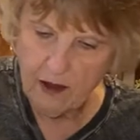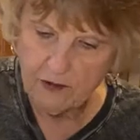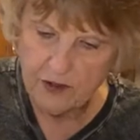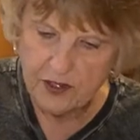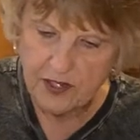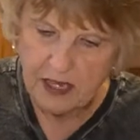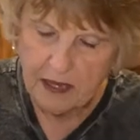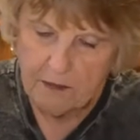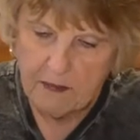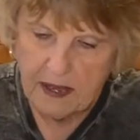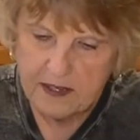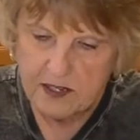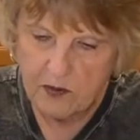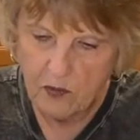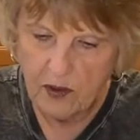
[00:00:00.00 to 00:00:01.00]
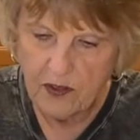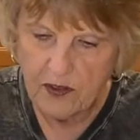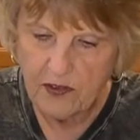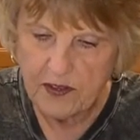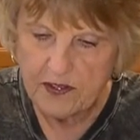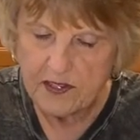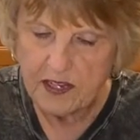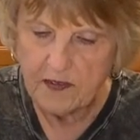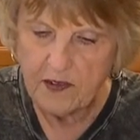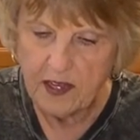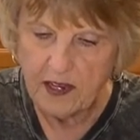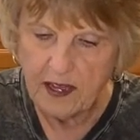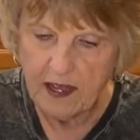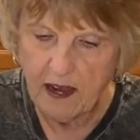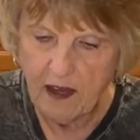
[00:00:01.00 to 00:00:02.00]
just keep messing with it this
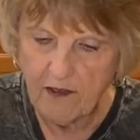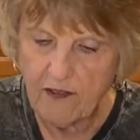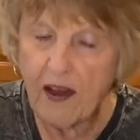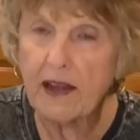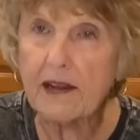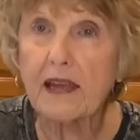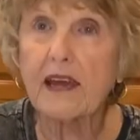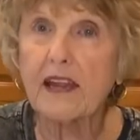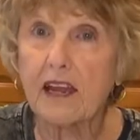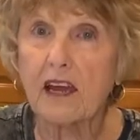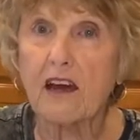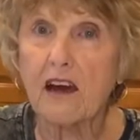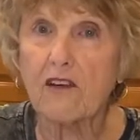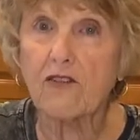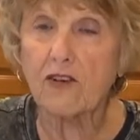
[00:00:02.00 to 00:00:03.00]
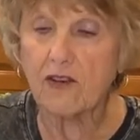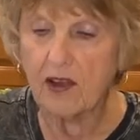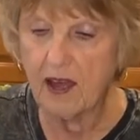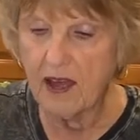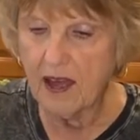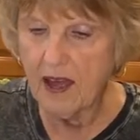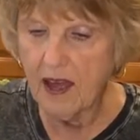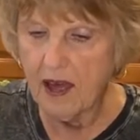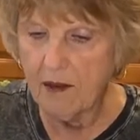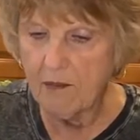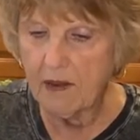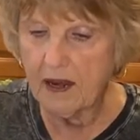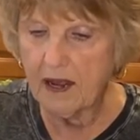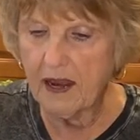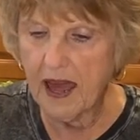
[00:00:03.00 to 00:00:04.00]
evening and I'll finally get it covered.
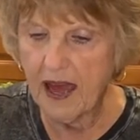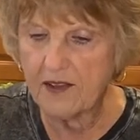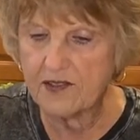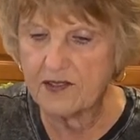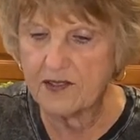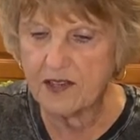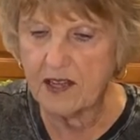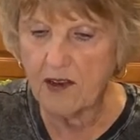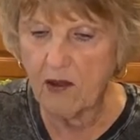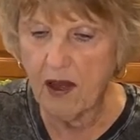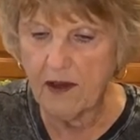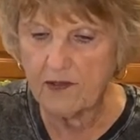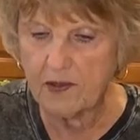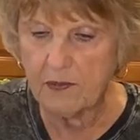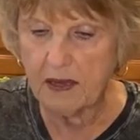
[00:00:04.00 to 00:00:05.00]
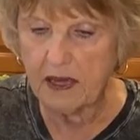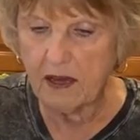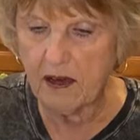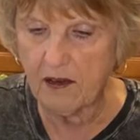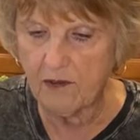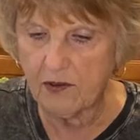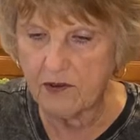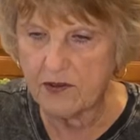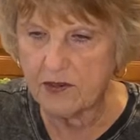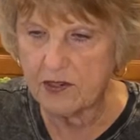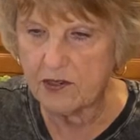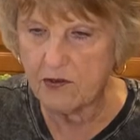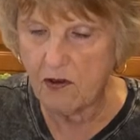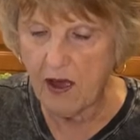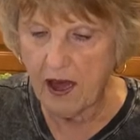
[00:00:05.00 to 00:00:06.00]
But it has it'll have to be covered to
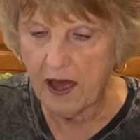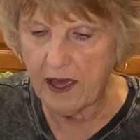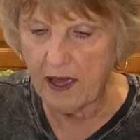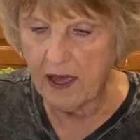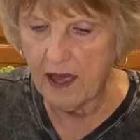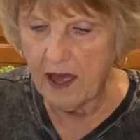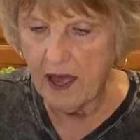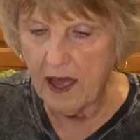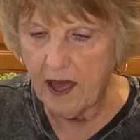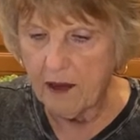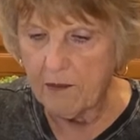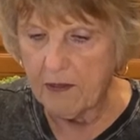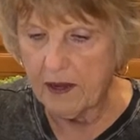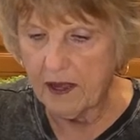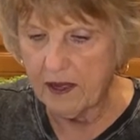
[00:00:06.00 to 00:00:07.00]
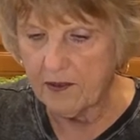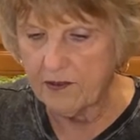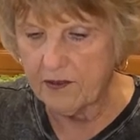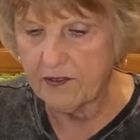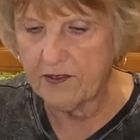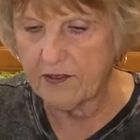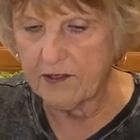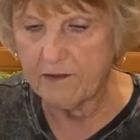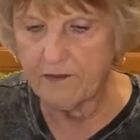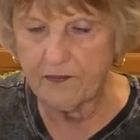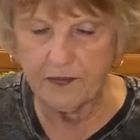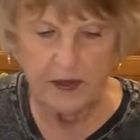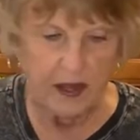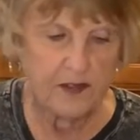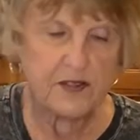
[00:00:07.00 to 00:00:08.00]
dry. But it's
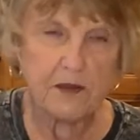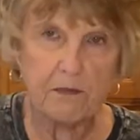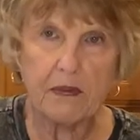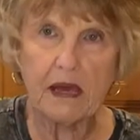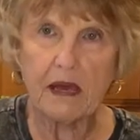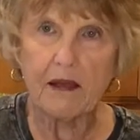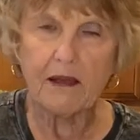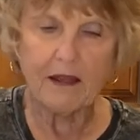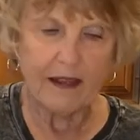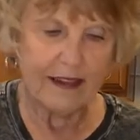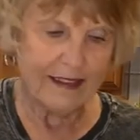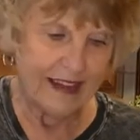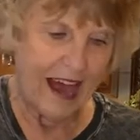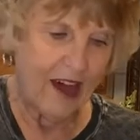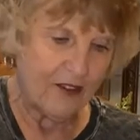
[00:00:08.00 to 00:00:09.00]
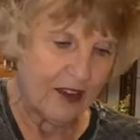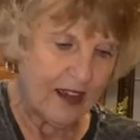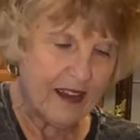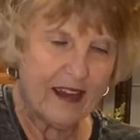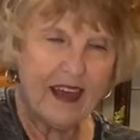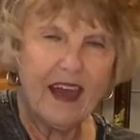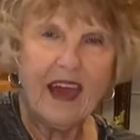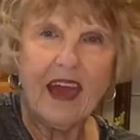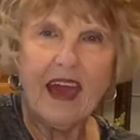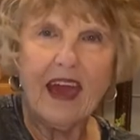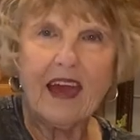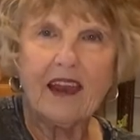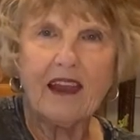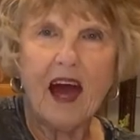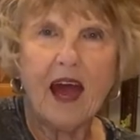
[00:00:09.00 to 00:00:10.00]
it's a big dahlia
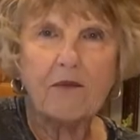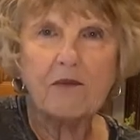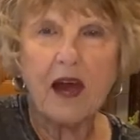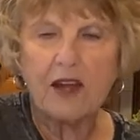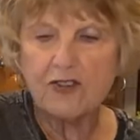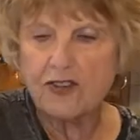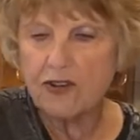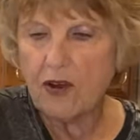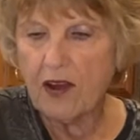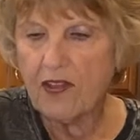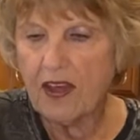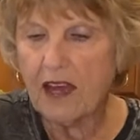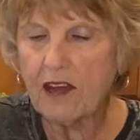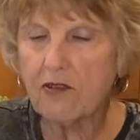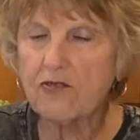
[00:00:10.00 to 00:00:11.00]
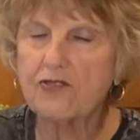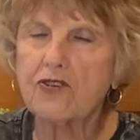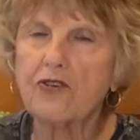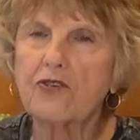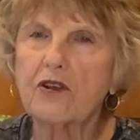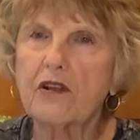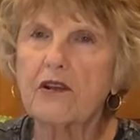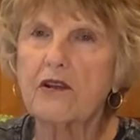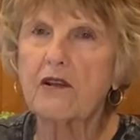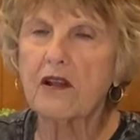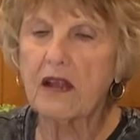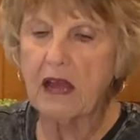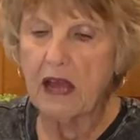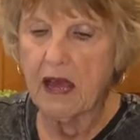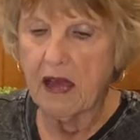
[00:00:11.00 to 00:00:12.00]
and I'm not sure. I think it'll turn a
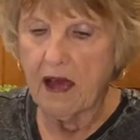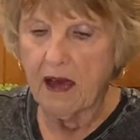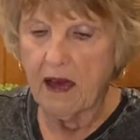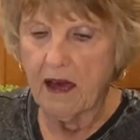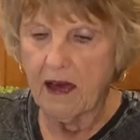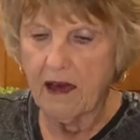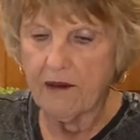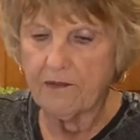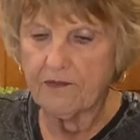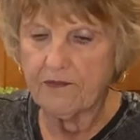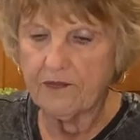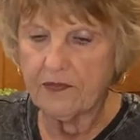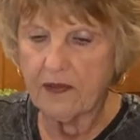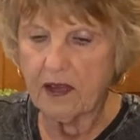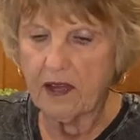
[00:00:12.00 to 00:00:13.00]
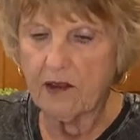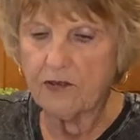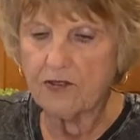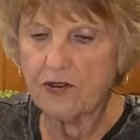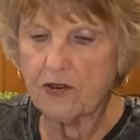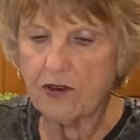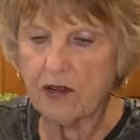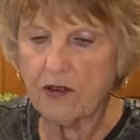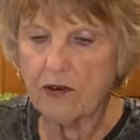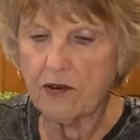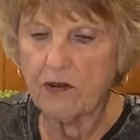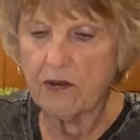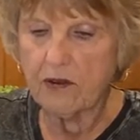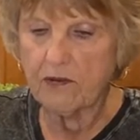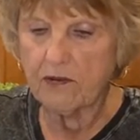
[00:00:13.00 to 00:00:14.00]
little um, it'll turn a
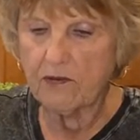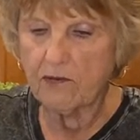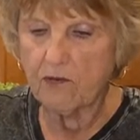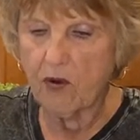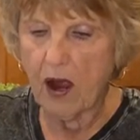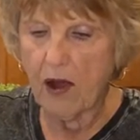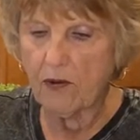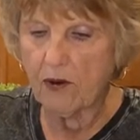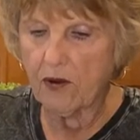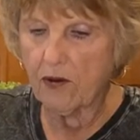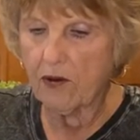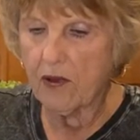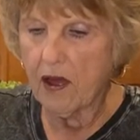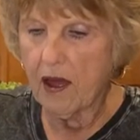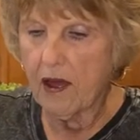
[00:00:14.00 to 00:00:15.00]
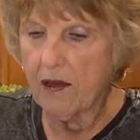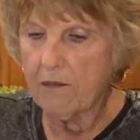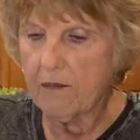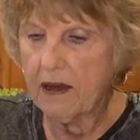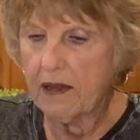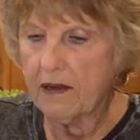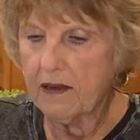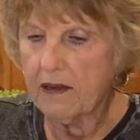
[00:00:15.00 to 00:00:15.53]
little browner, but